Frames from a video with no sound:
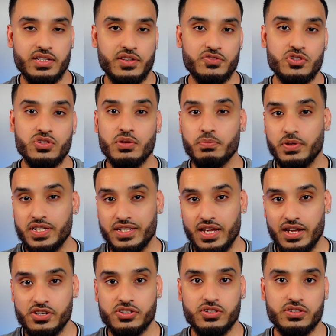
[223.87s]
gives you the
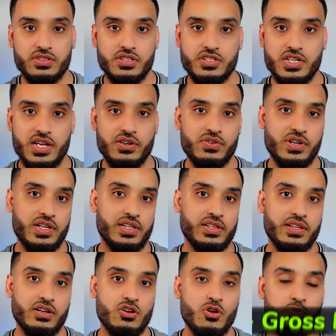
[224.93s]
potential to generate
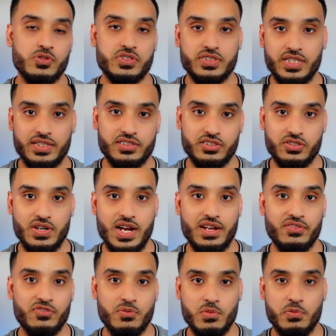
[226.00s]
like almost
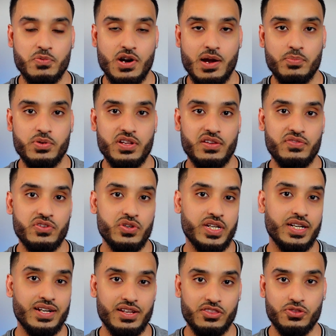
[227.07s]
$6,000 from a property if you
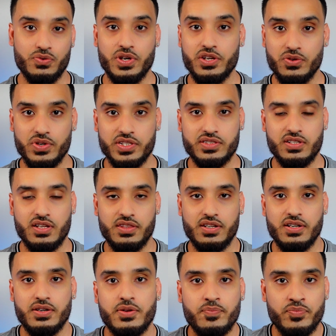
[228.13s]
can get 3 units on
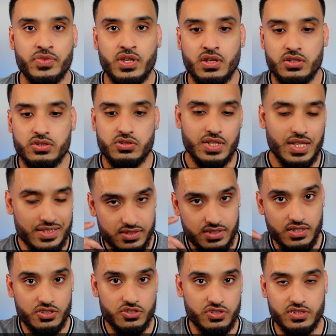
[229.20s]
there. So that's the
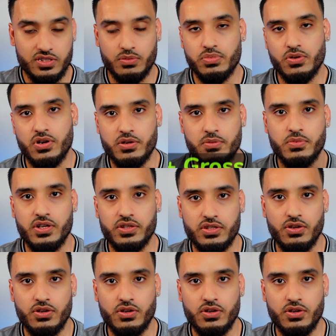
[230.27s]
interesting part about the